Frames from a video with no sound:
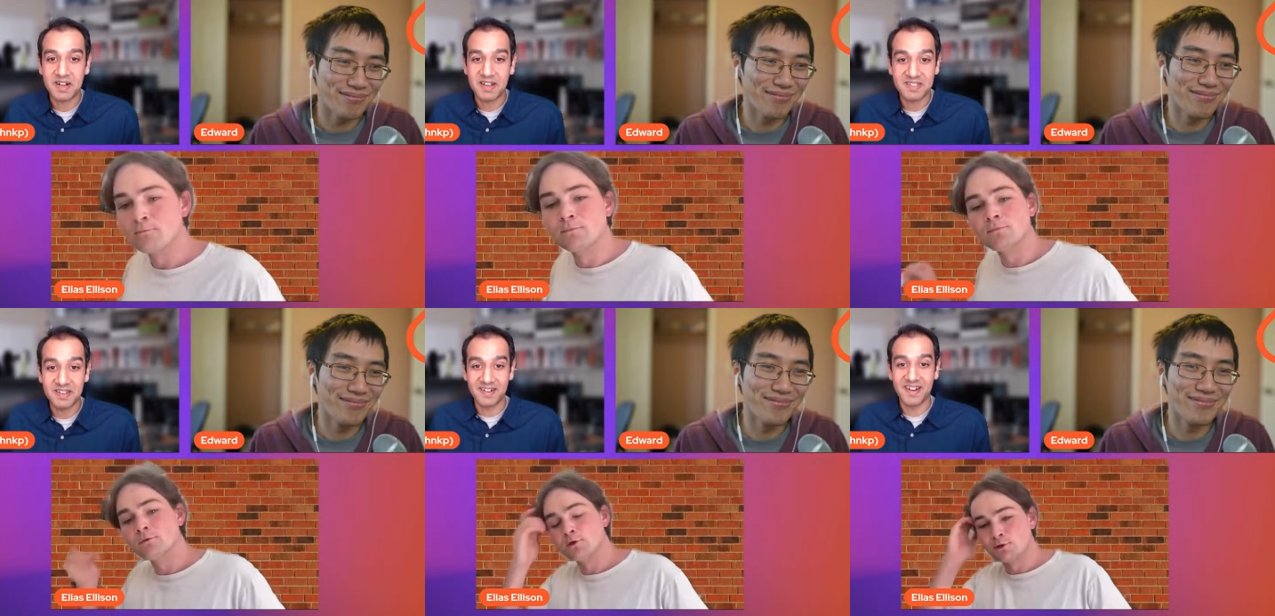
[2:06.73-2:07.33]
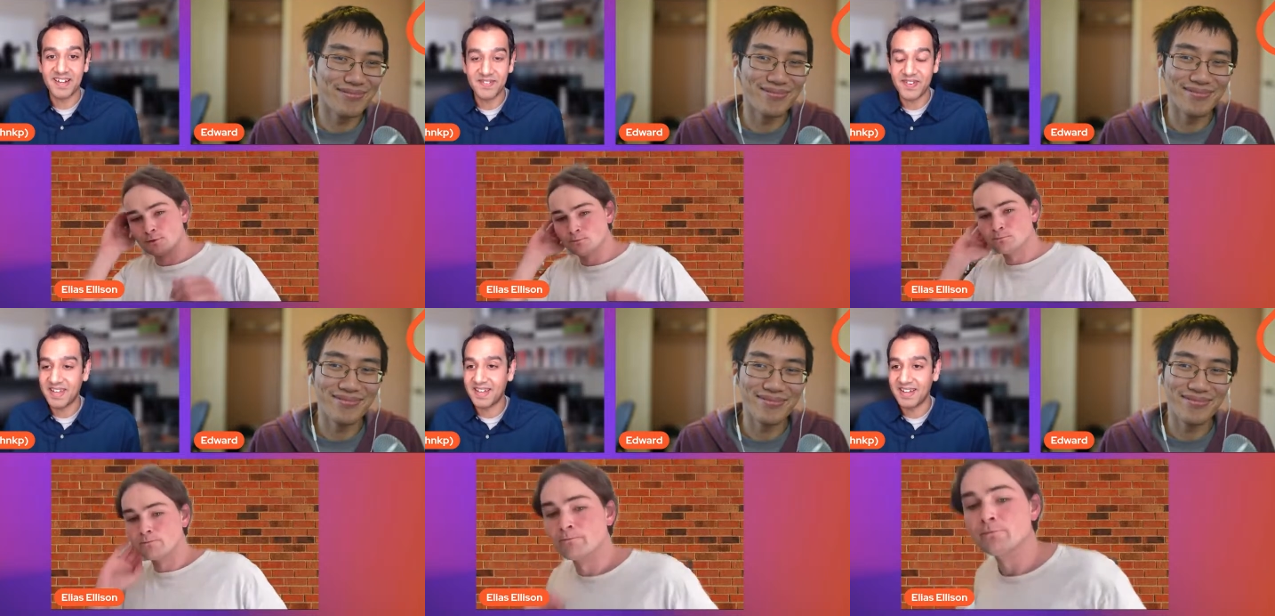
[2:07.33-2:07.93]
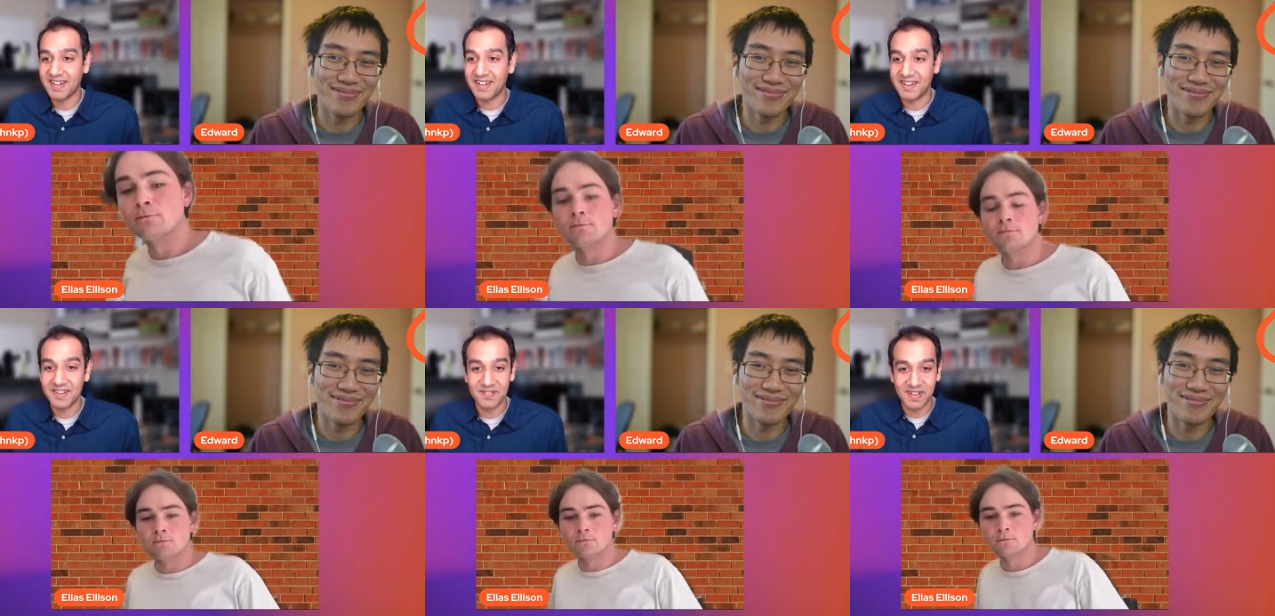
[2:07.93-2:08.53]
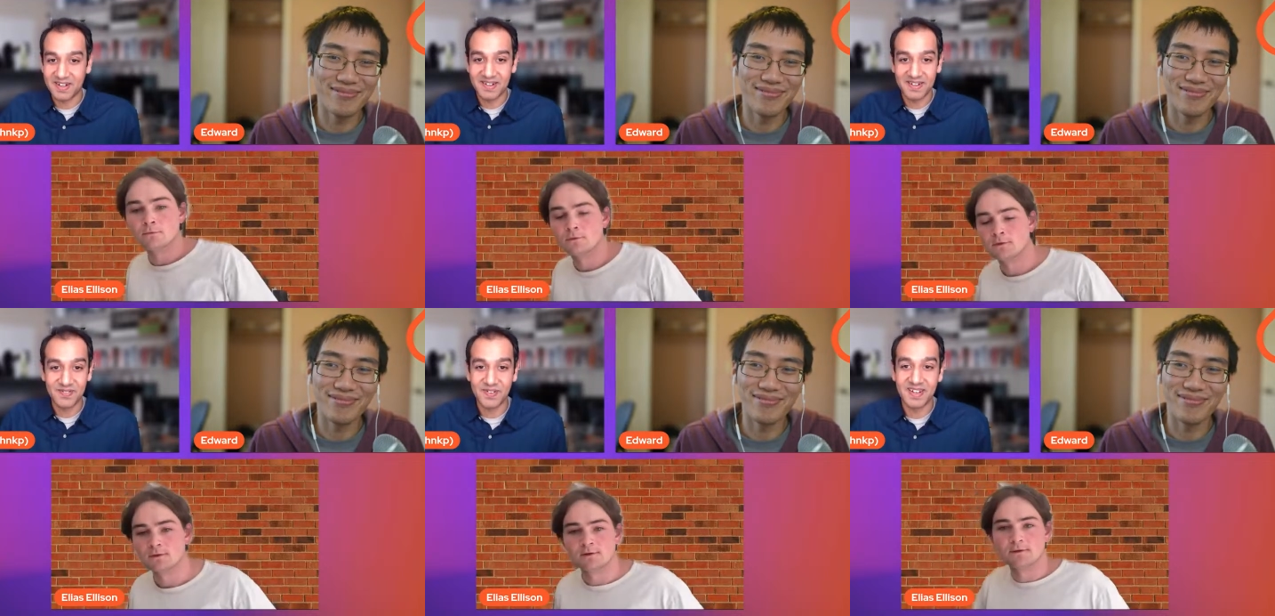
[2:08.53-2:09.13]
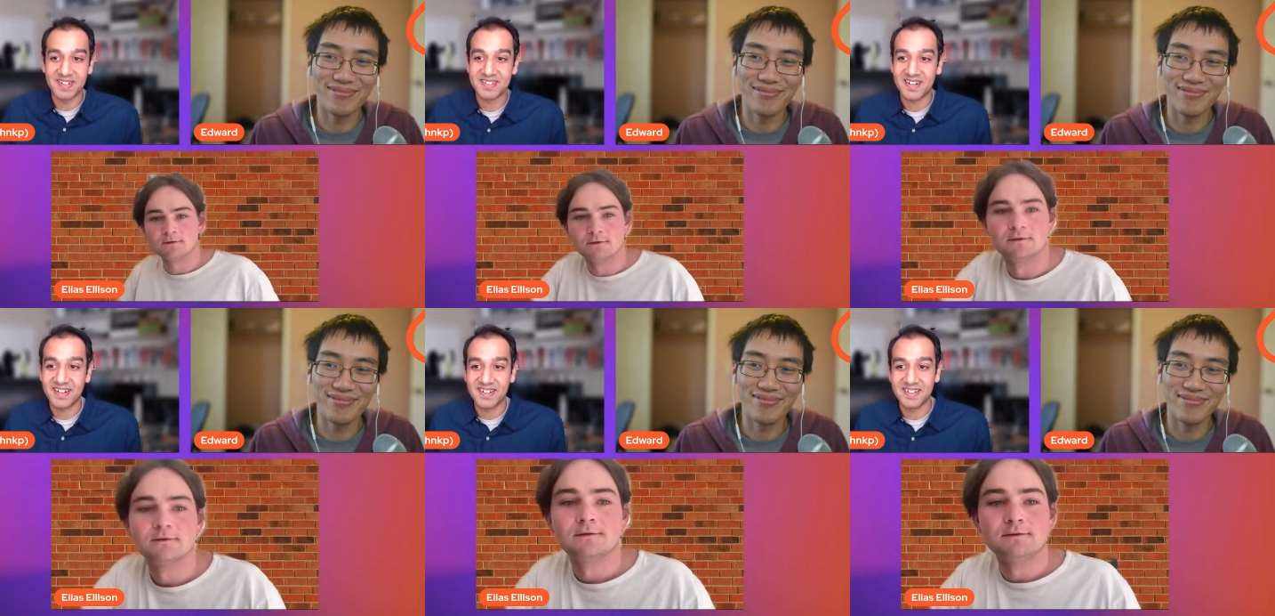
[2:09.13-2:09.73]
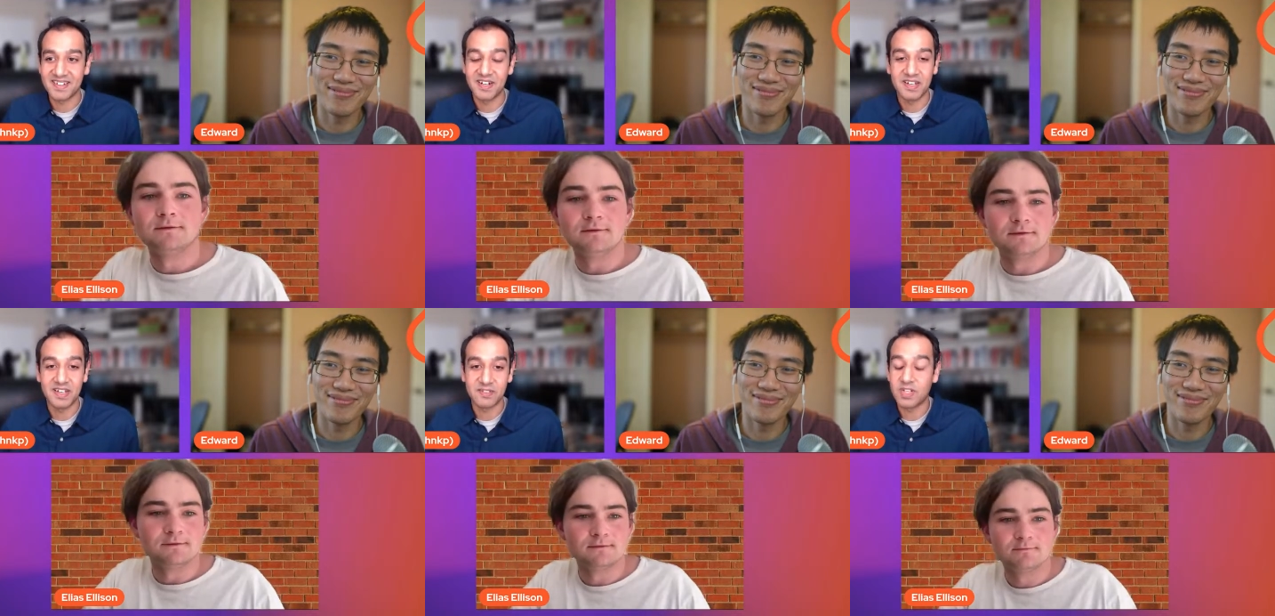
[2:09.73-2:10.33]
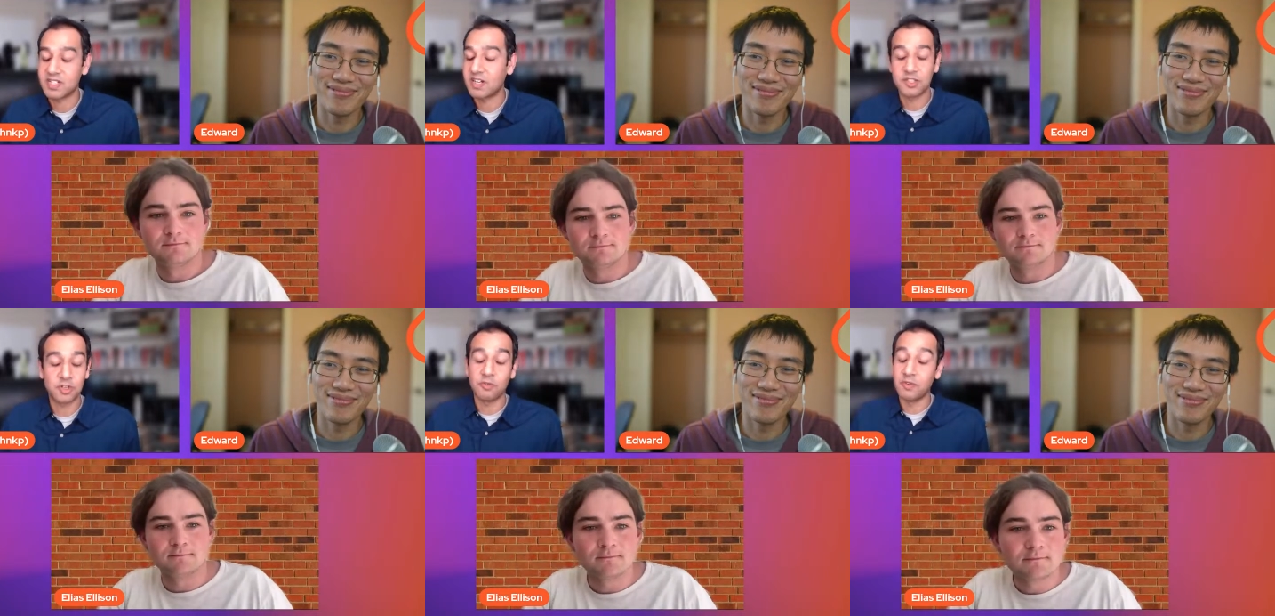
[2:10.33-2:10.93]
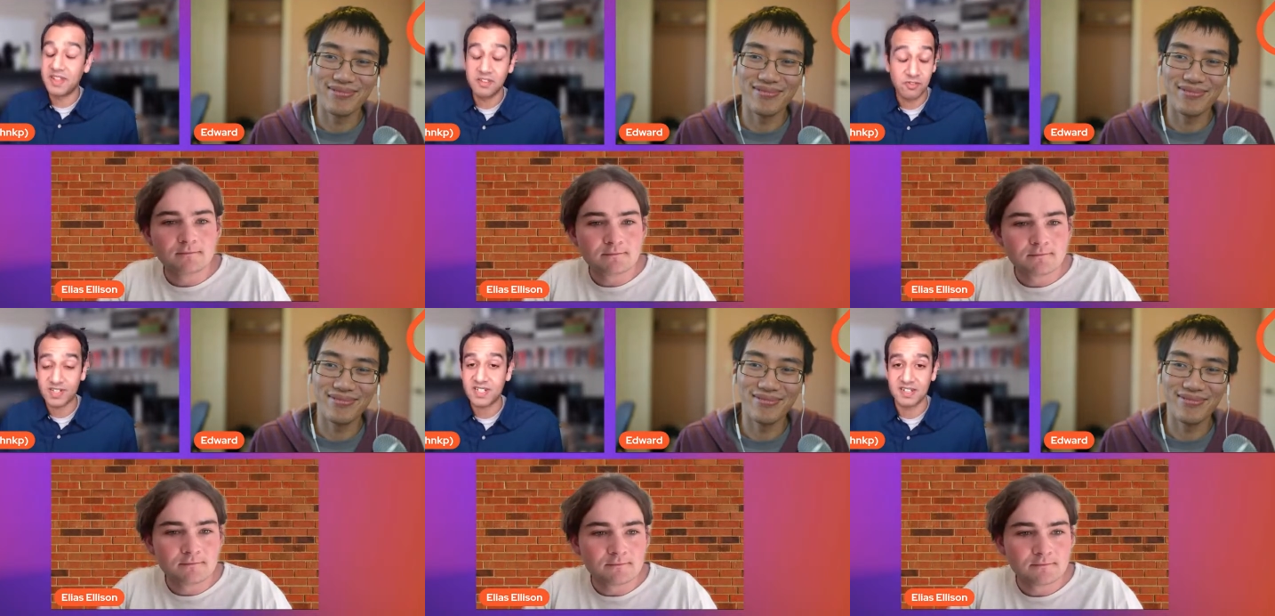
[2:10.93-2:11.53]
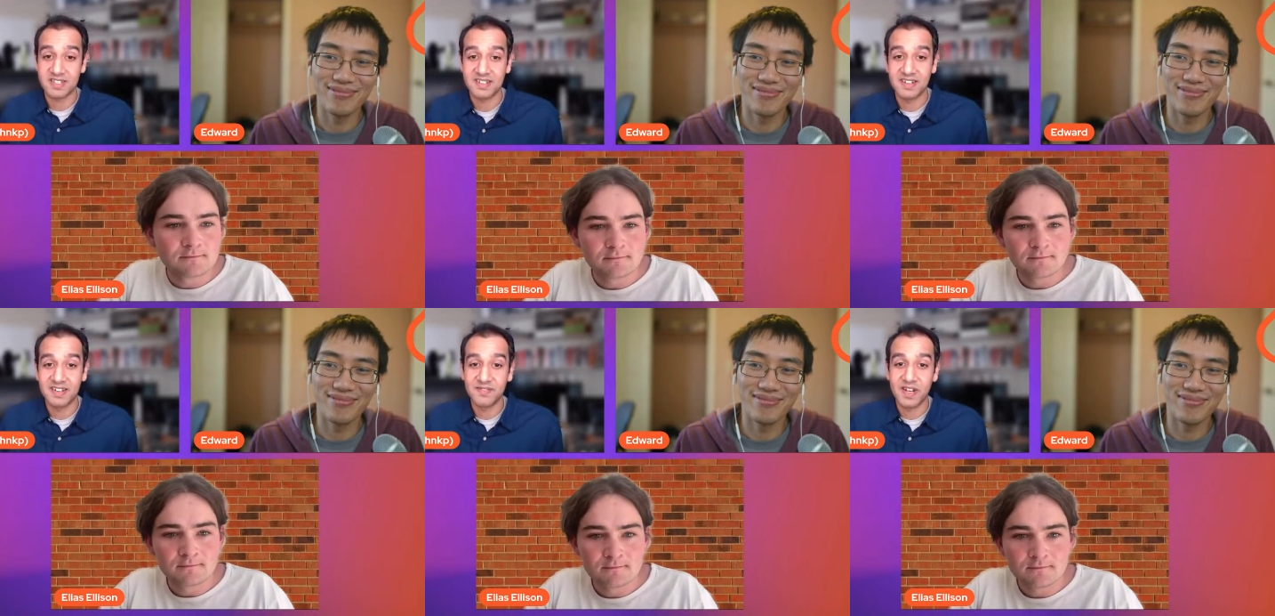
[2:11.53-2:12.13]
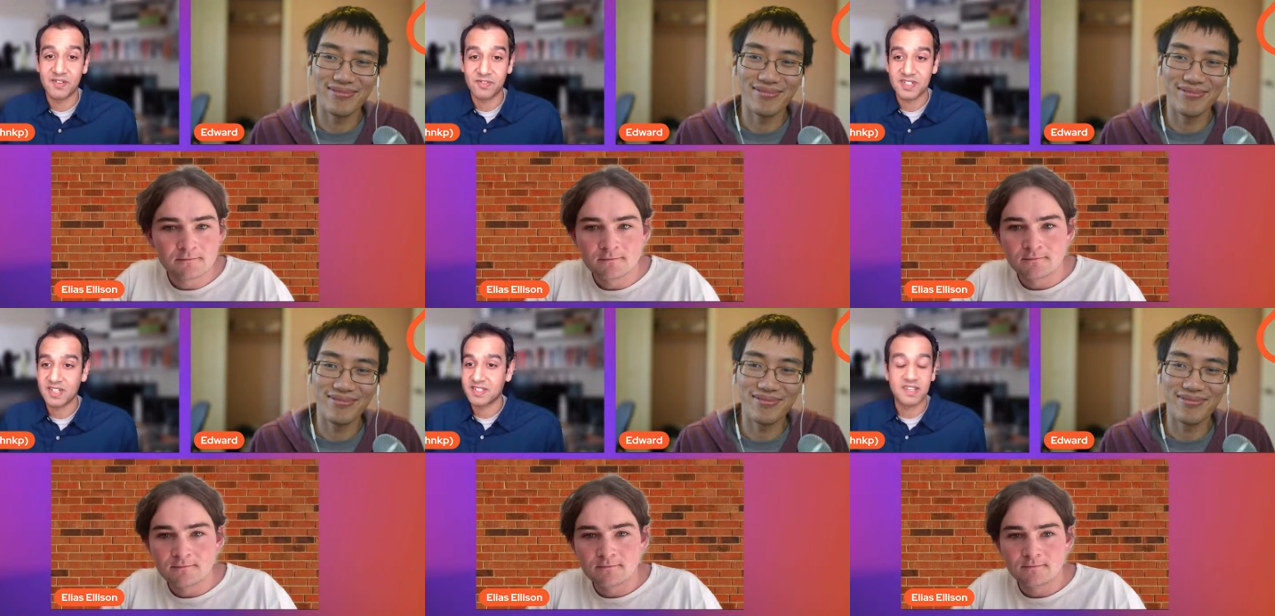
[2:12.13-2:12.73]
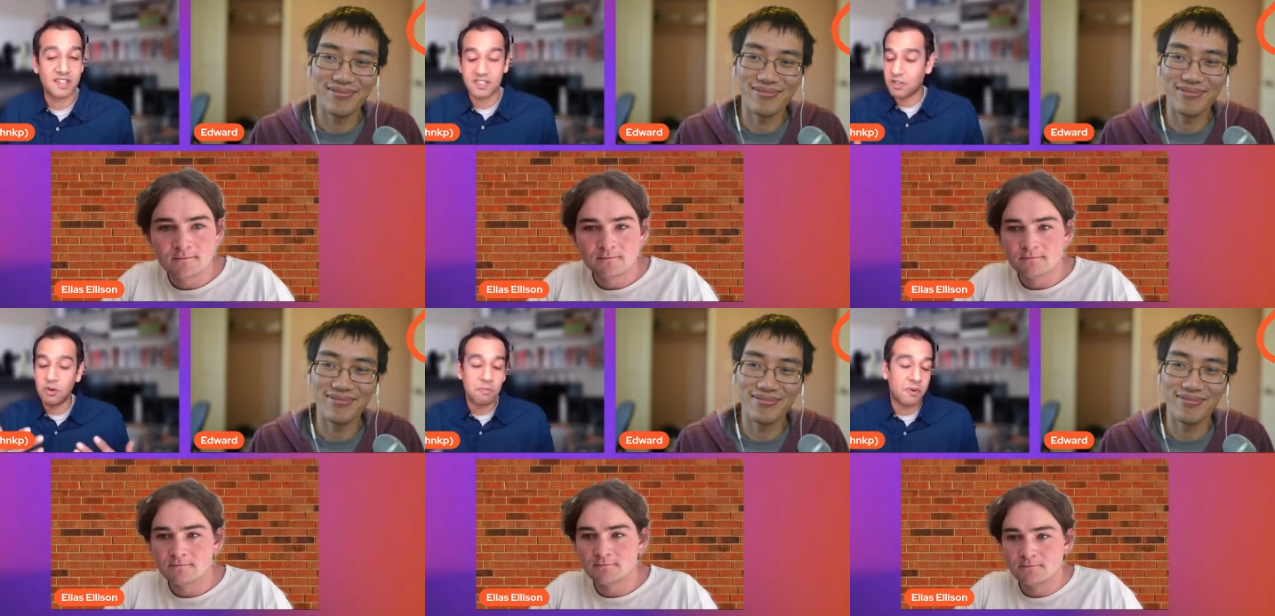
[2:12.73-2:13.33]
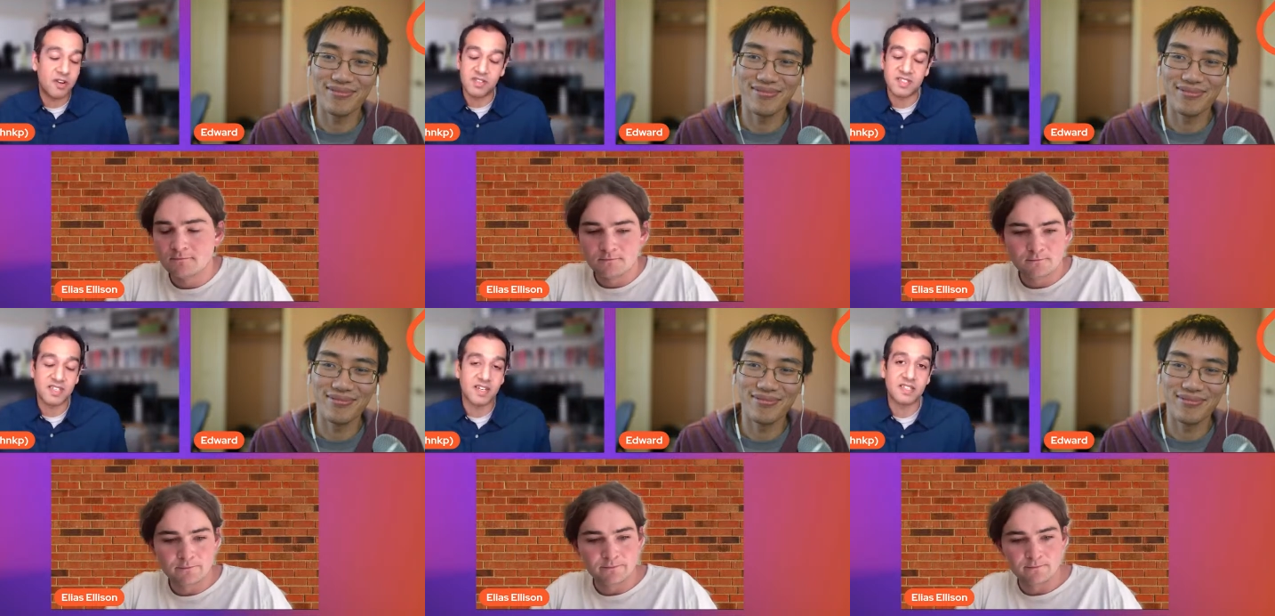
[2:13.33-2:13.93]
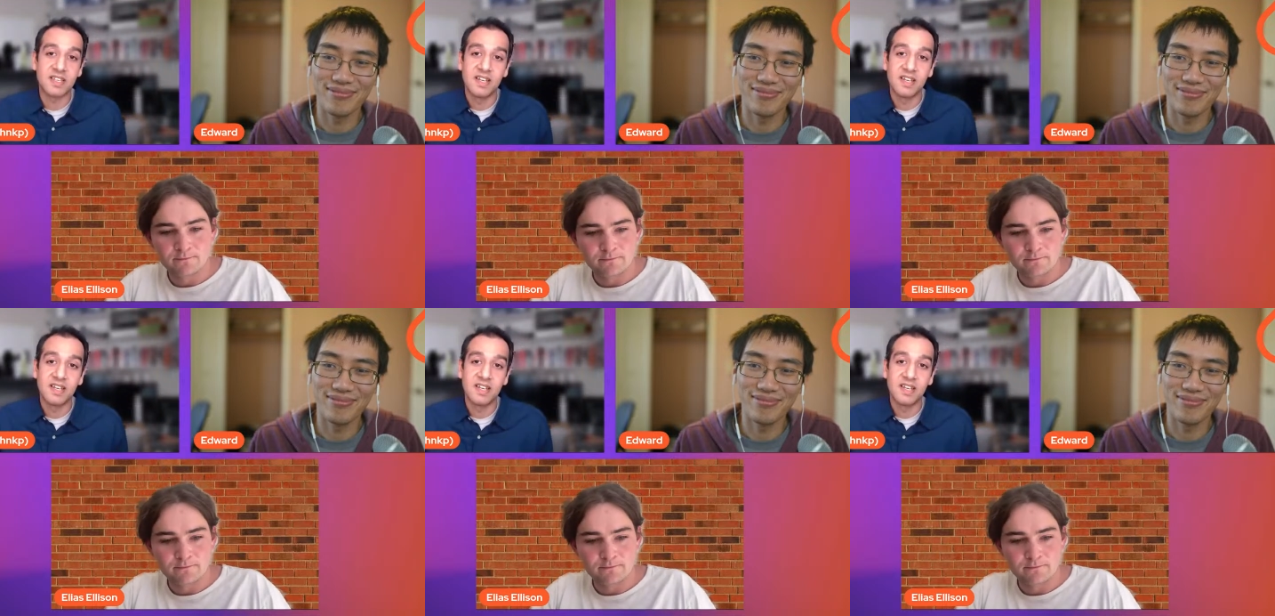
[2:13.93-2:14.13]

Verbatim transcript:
Speaker 1: asking right away. Uh, we'll we'll start uh, we'll start the show with questions. Uh, we love questions, and that's the whole point of the series.